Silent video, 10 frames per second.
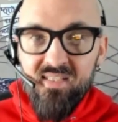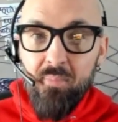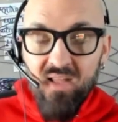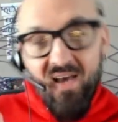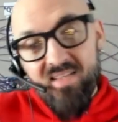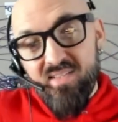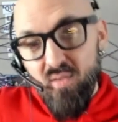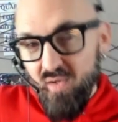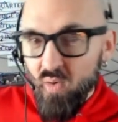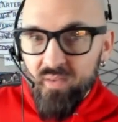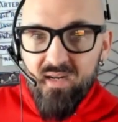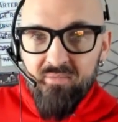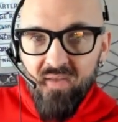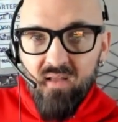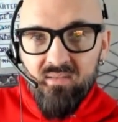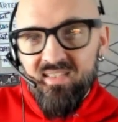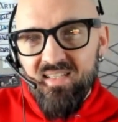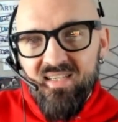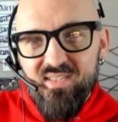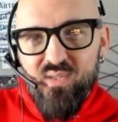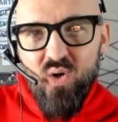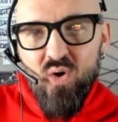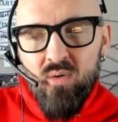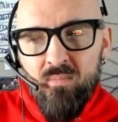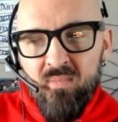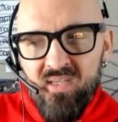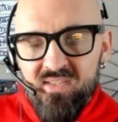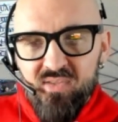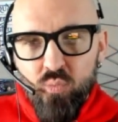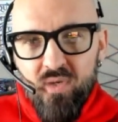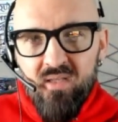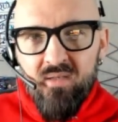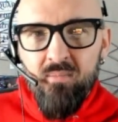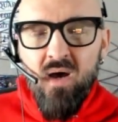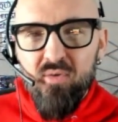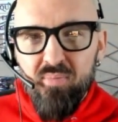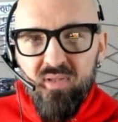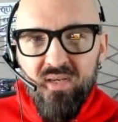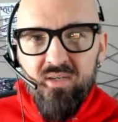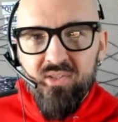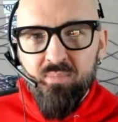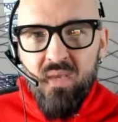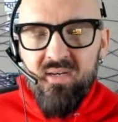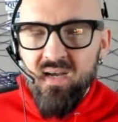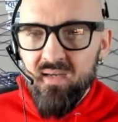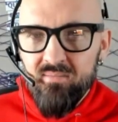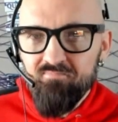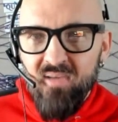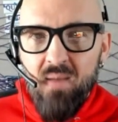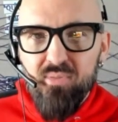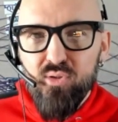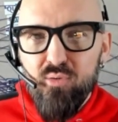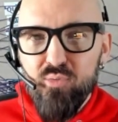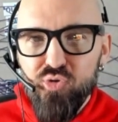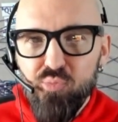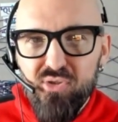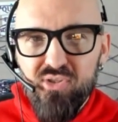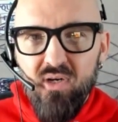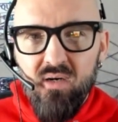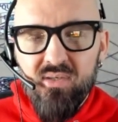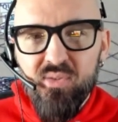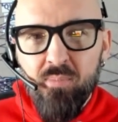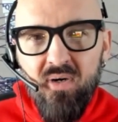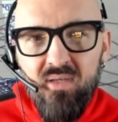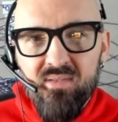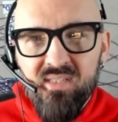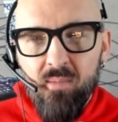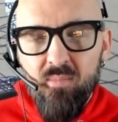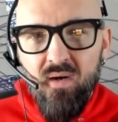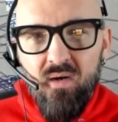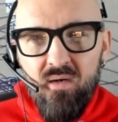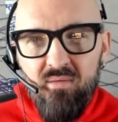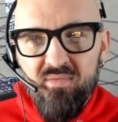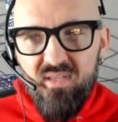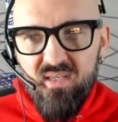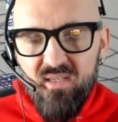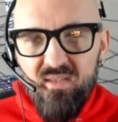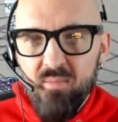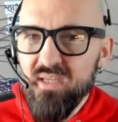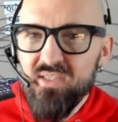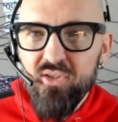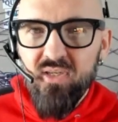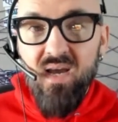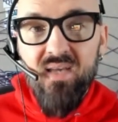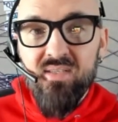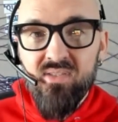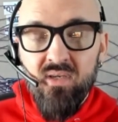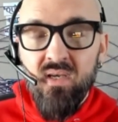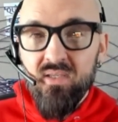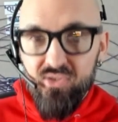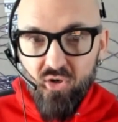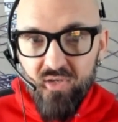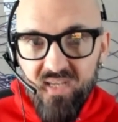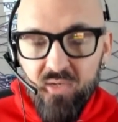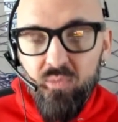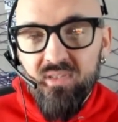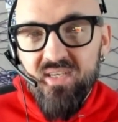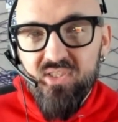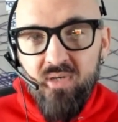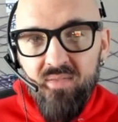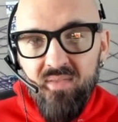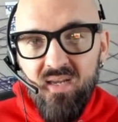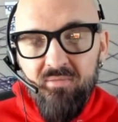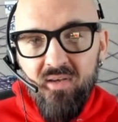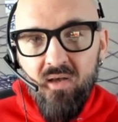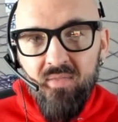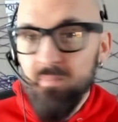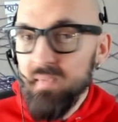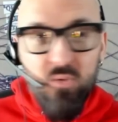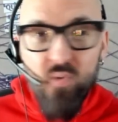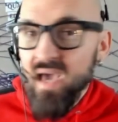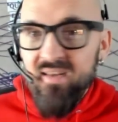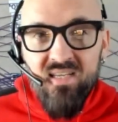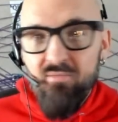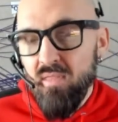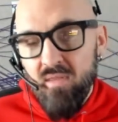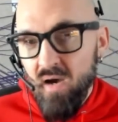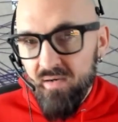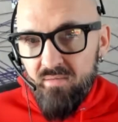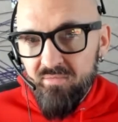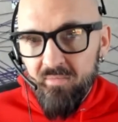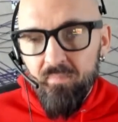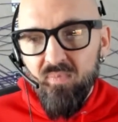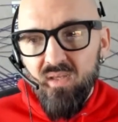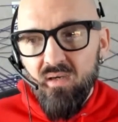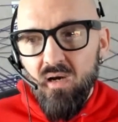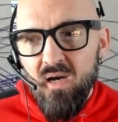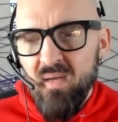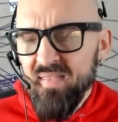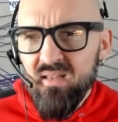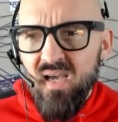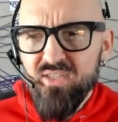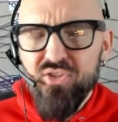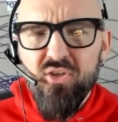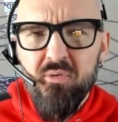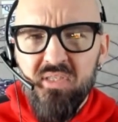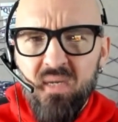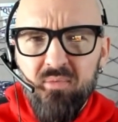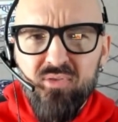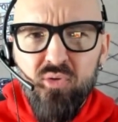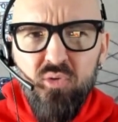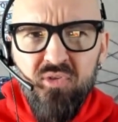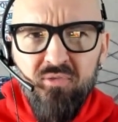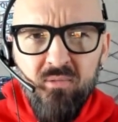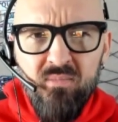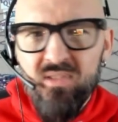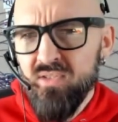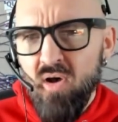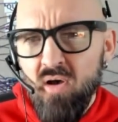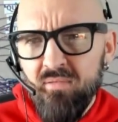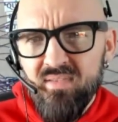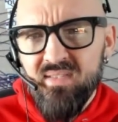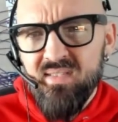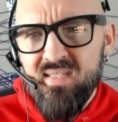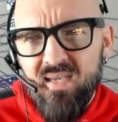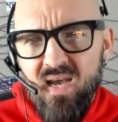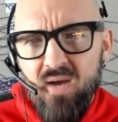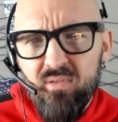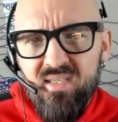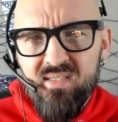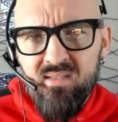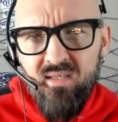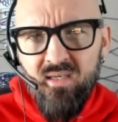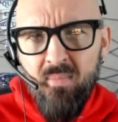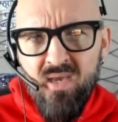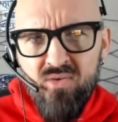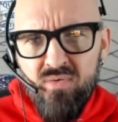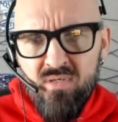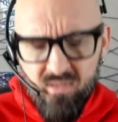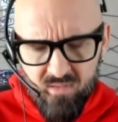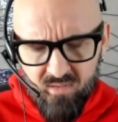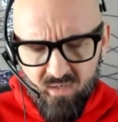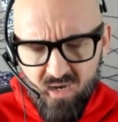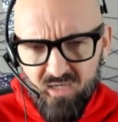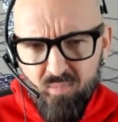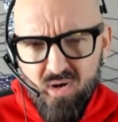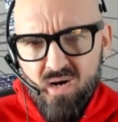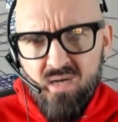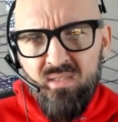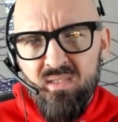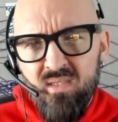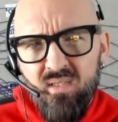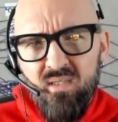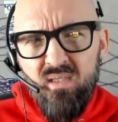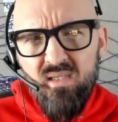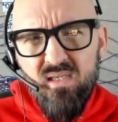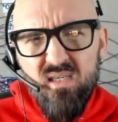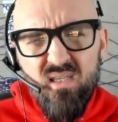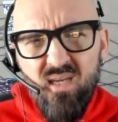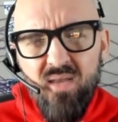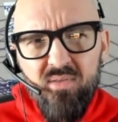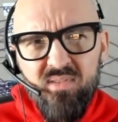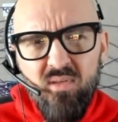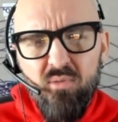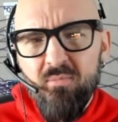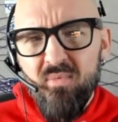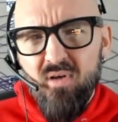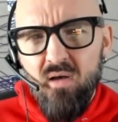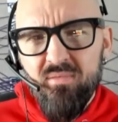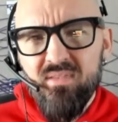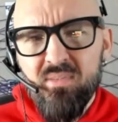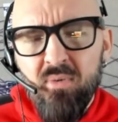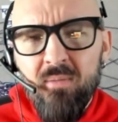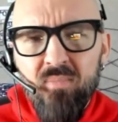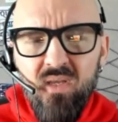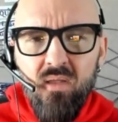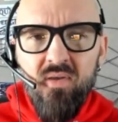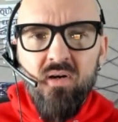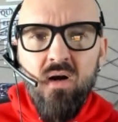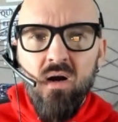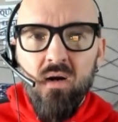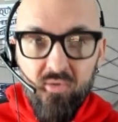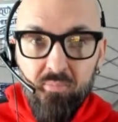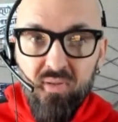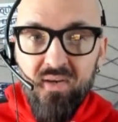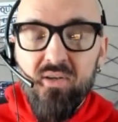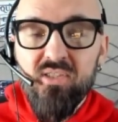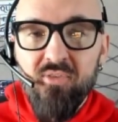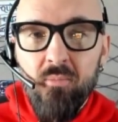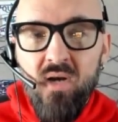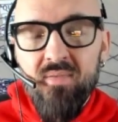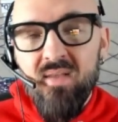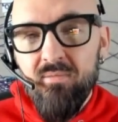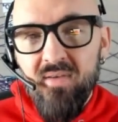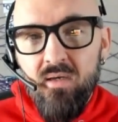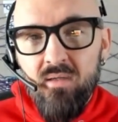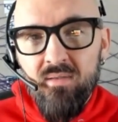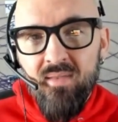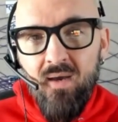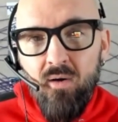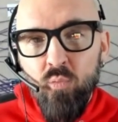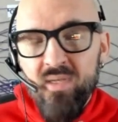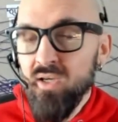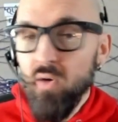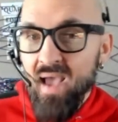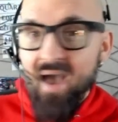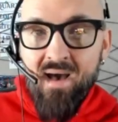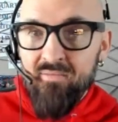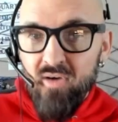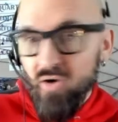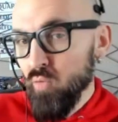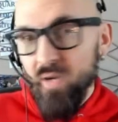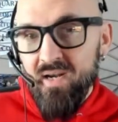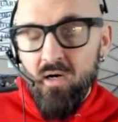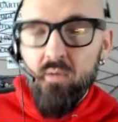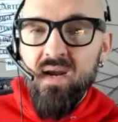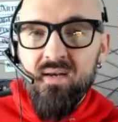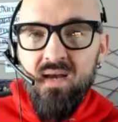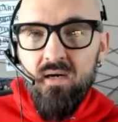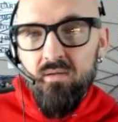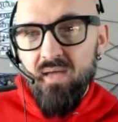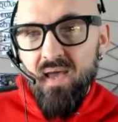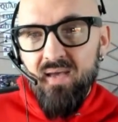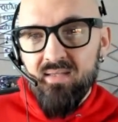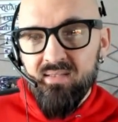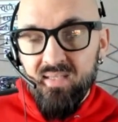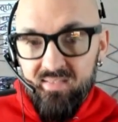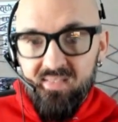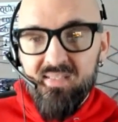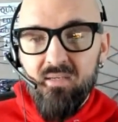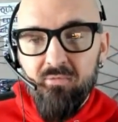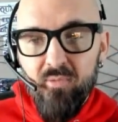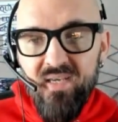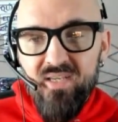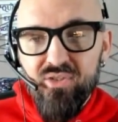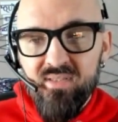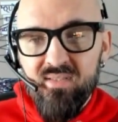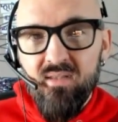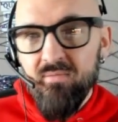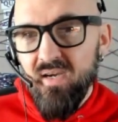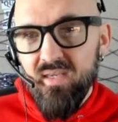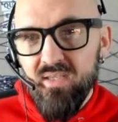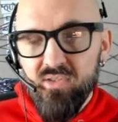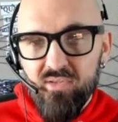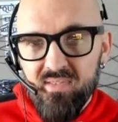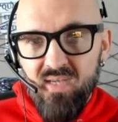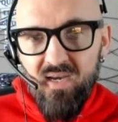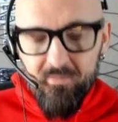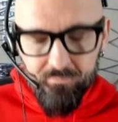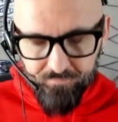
applies to the whole NFL. So this is when other players, maybe not absolute superstars, but some of the mid-tier guys start getting released around the NFL that maybe we hadn't even thought of. I think last year there was a couple dudes from the Dolphins that got released, like Emmanuel Ogbah. Oh, God, there's another one from the Dolphins. But there are players from around the NFL that we don't have on our radar right now as existing free agents that the Vikings could sign.